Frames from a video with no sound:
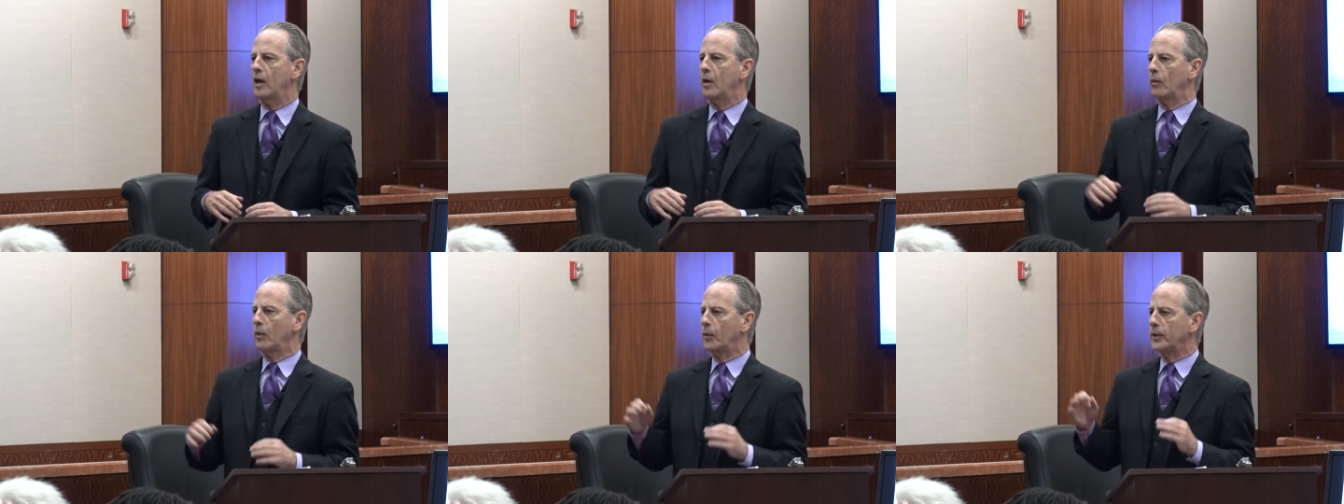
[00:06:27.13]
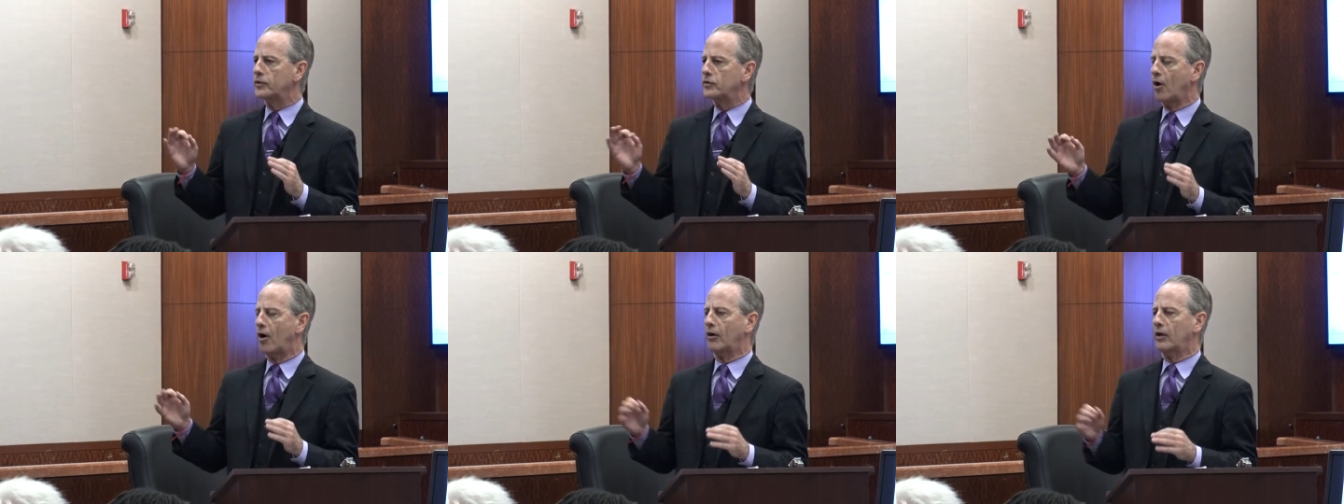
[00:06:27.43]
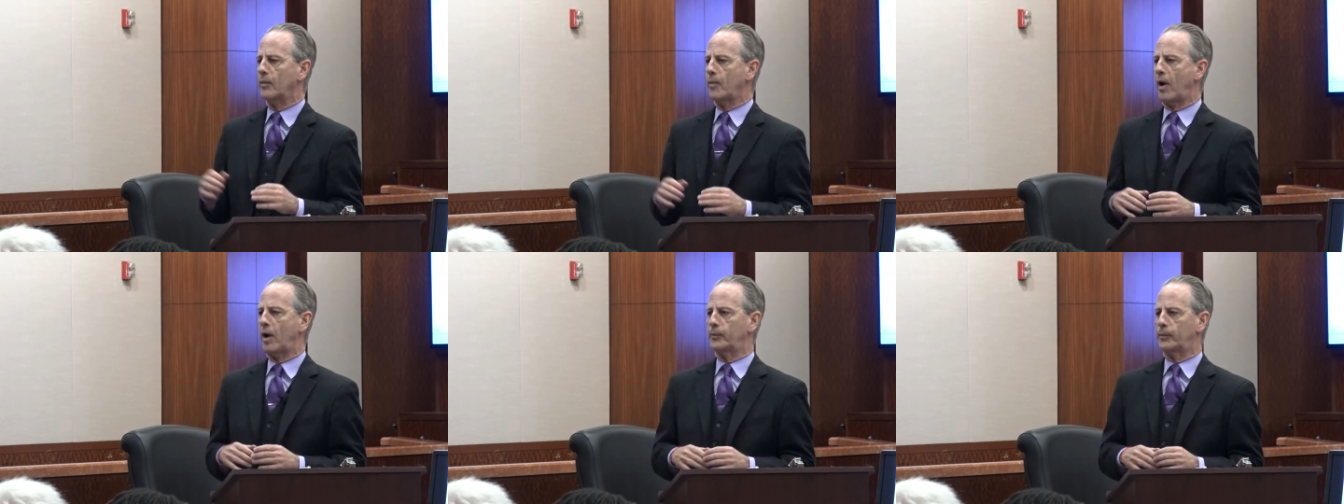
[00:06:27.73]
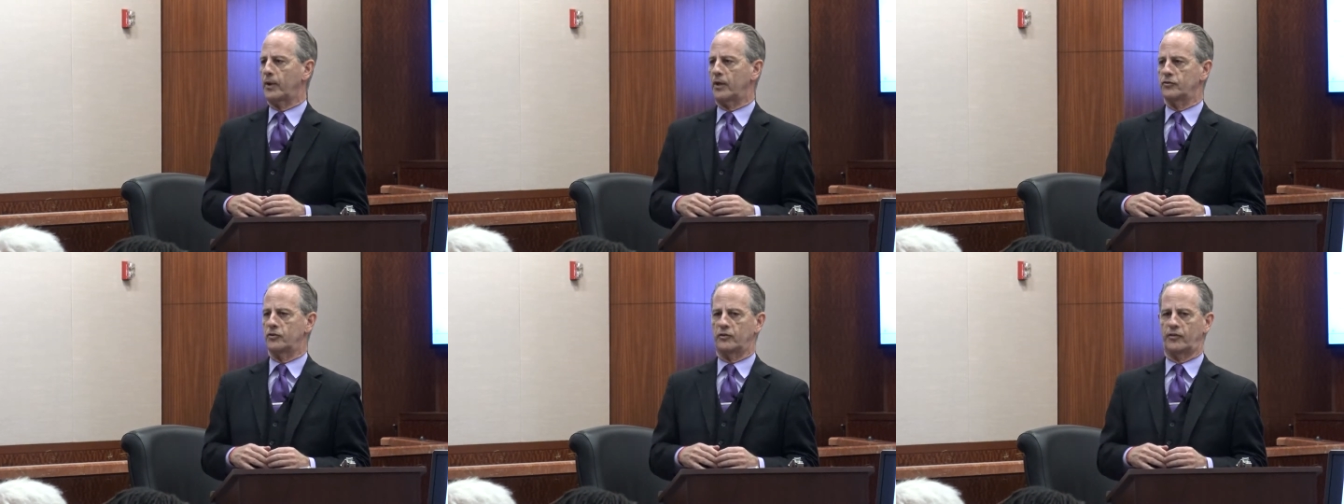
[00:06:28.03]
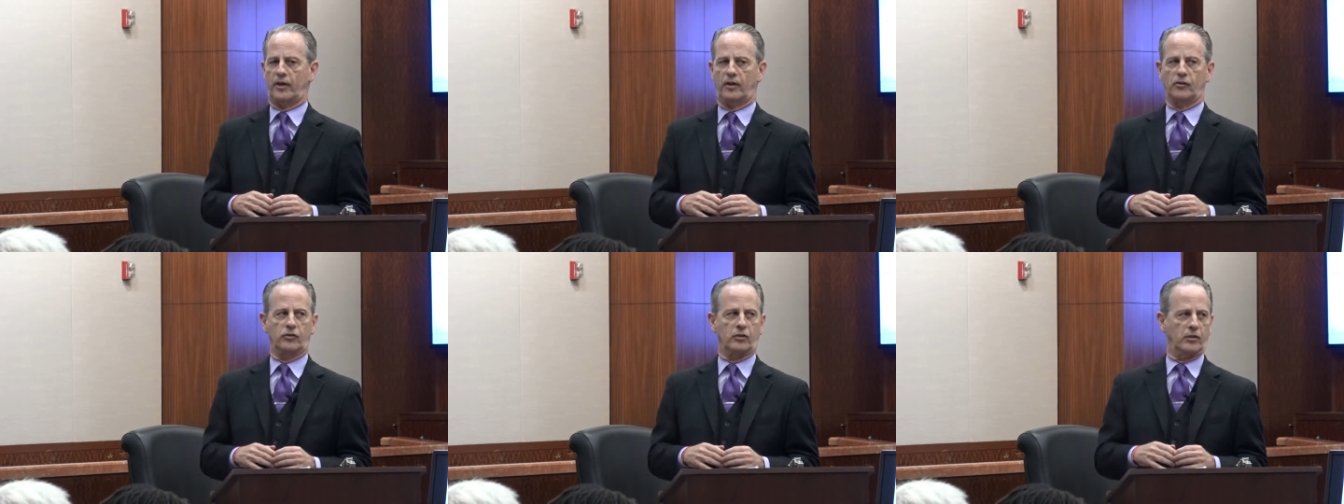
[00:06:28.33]
when we talk about
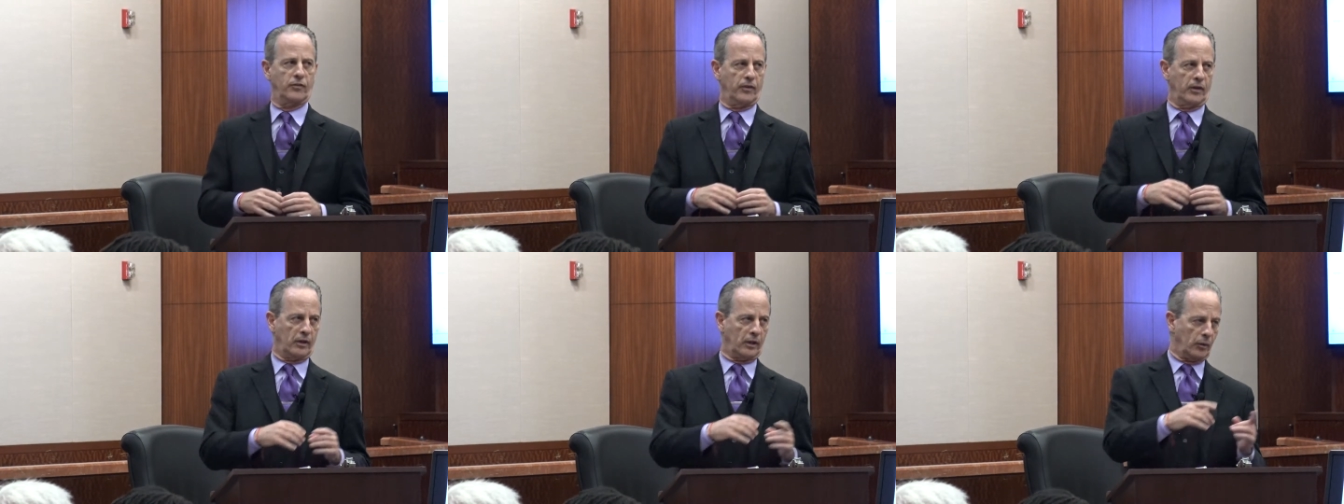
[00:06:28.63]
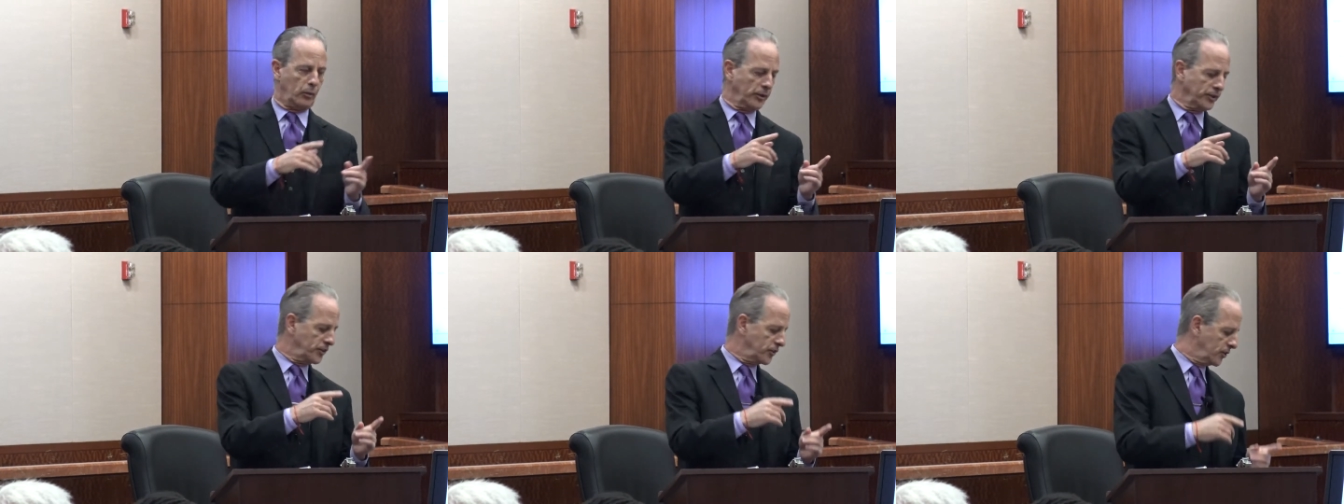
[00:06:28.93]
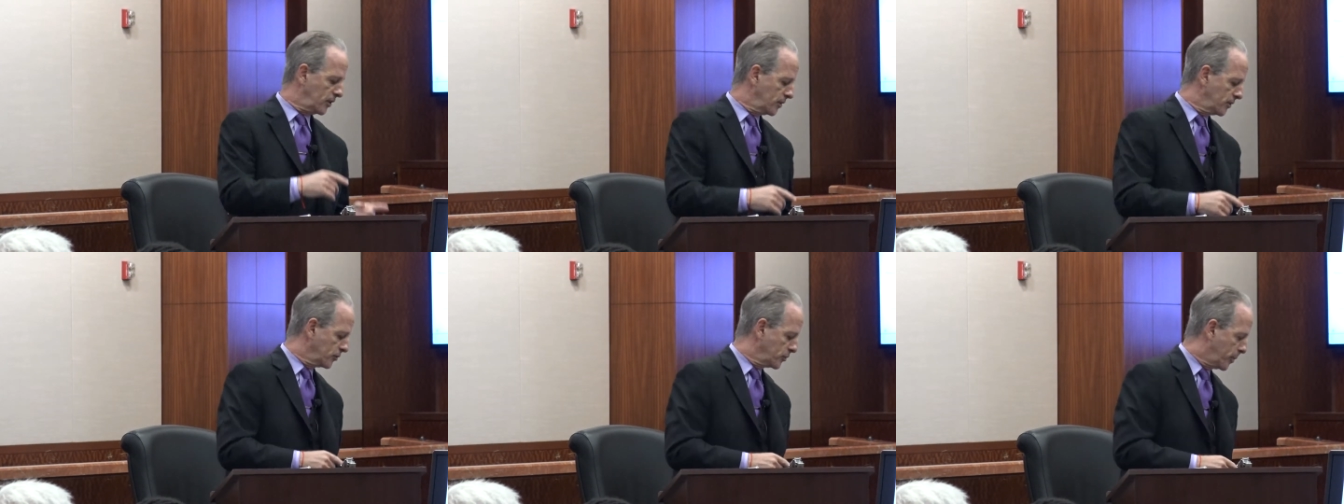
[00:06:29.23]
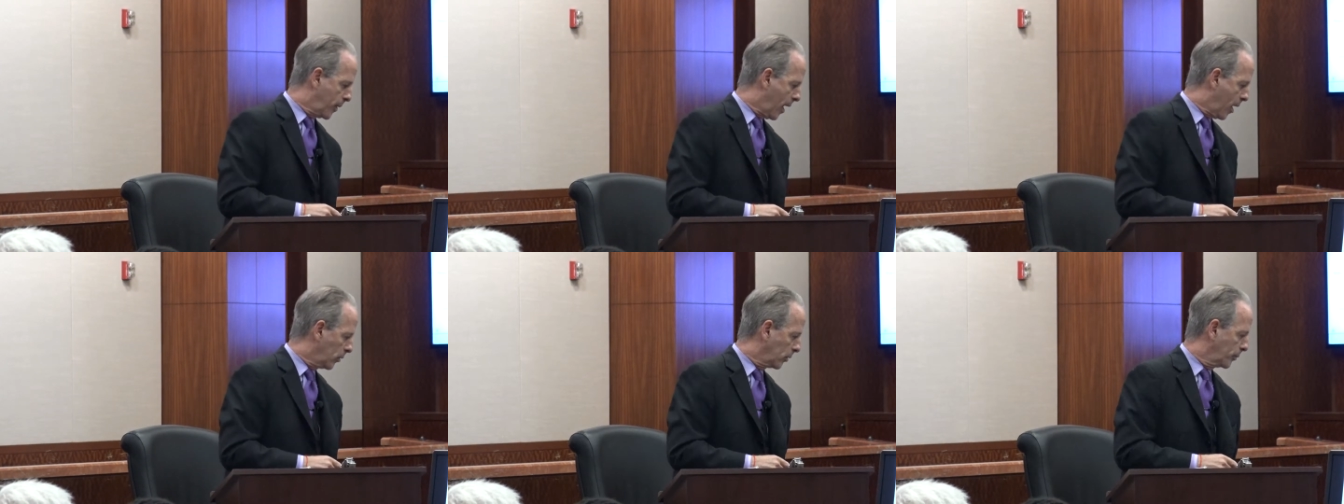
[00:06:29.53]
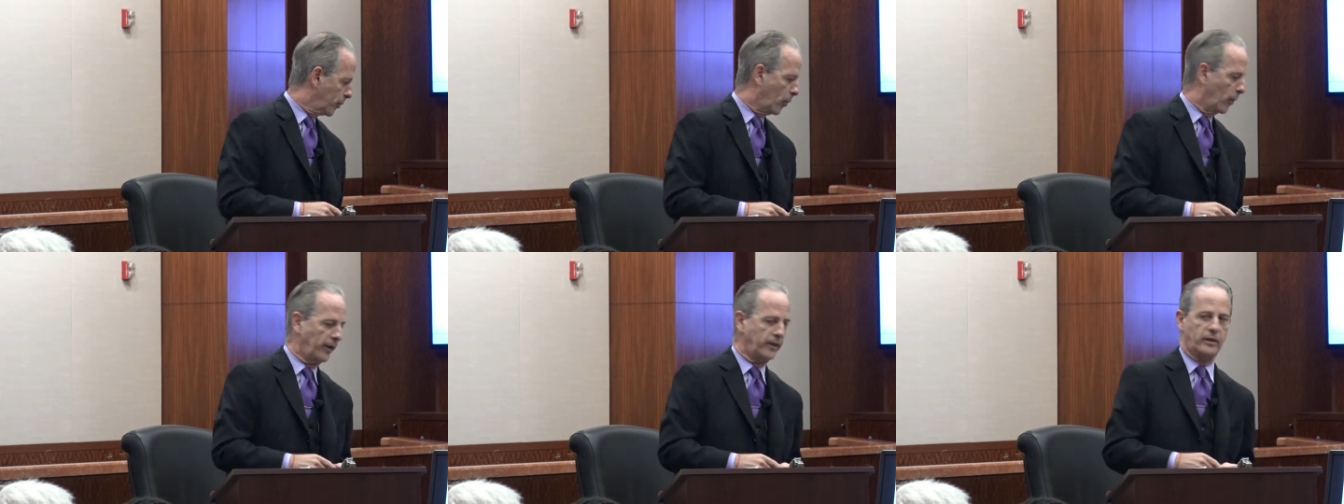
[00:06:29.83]
preservation of error, and we see this
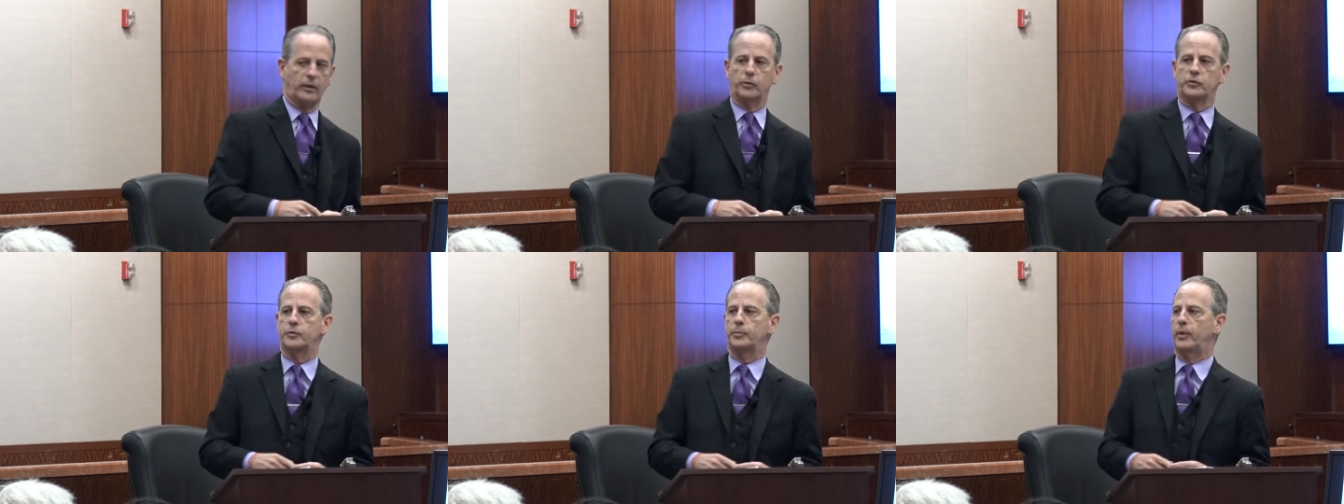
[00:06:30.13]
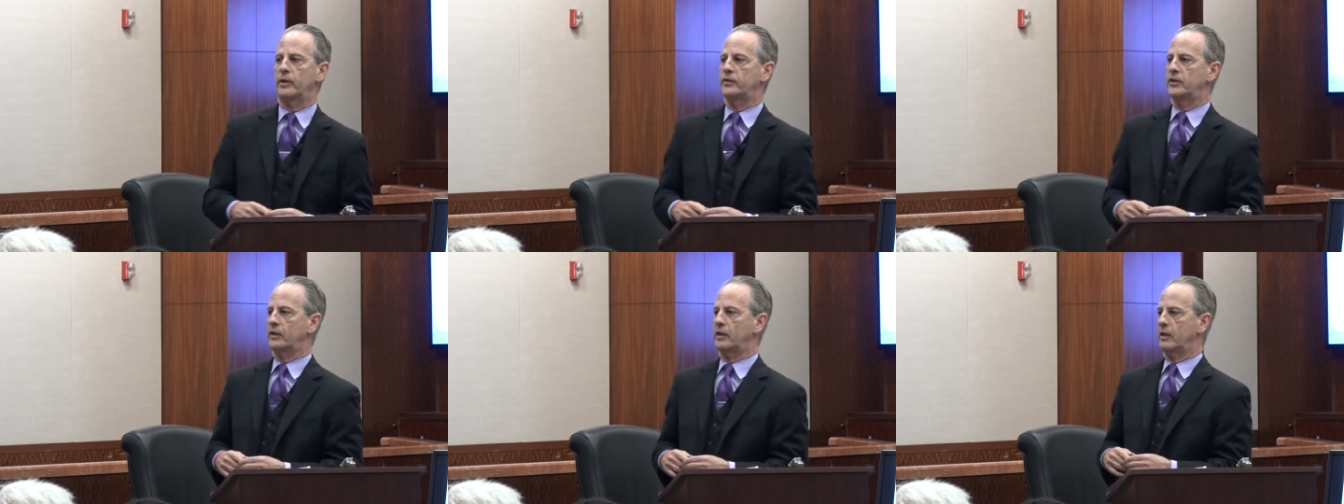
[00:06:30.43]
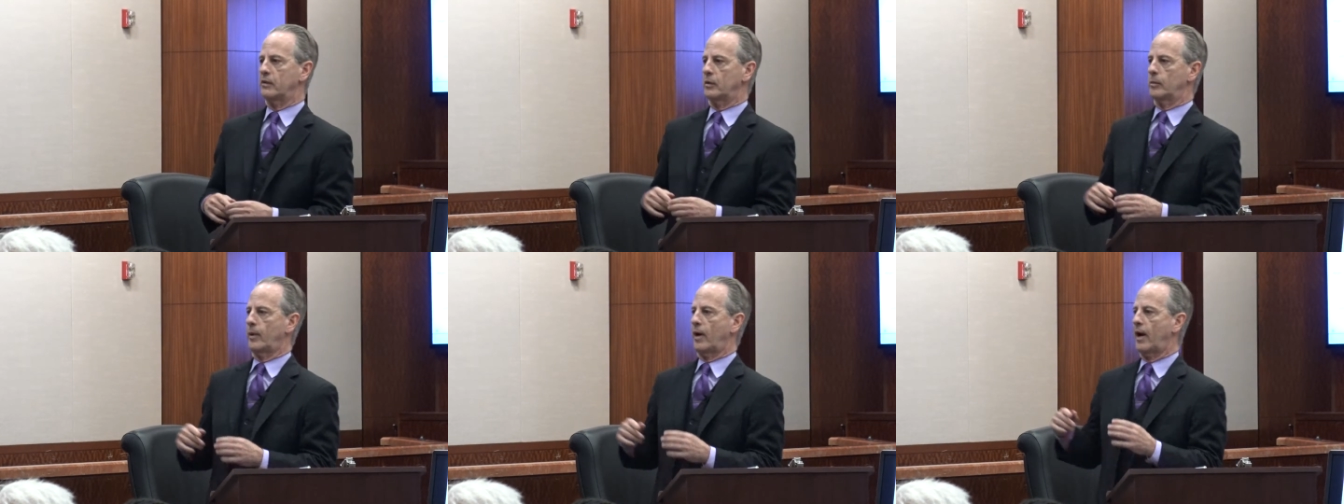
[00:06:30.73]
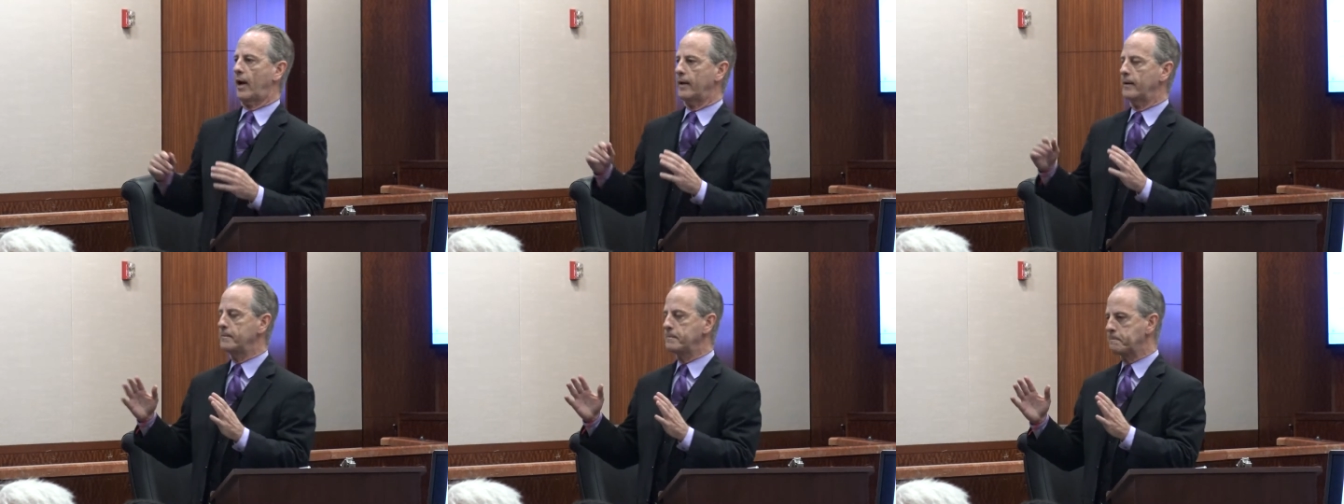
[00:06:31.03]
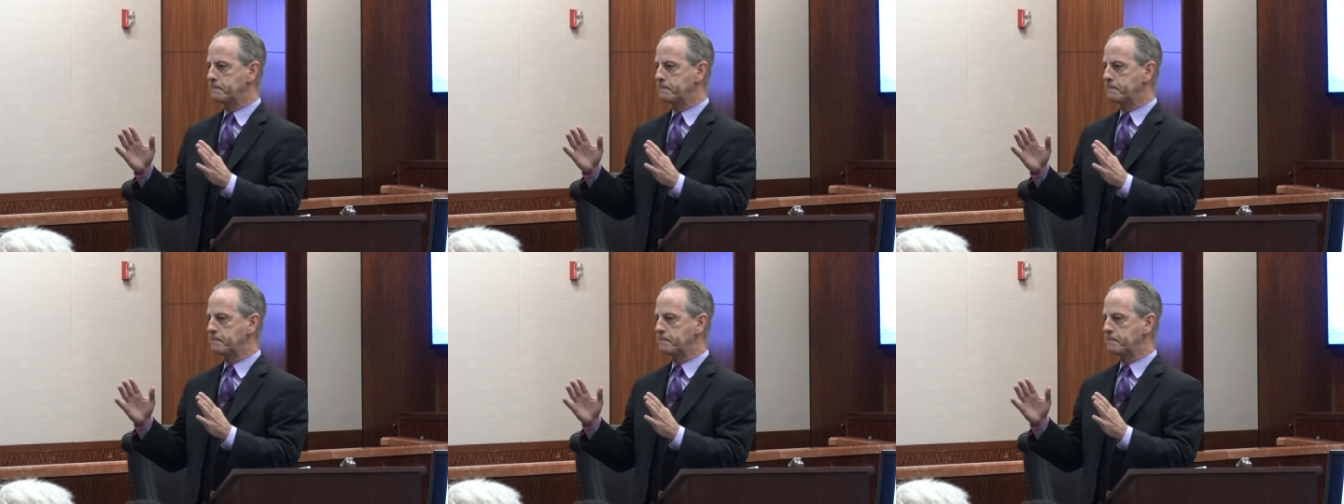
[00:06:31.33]
PowerPoint that was put together by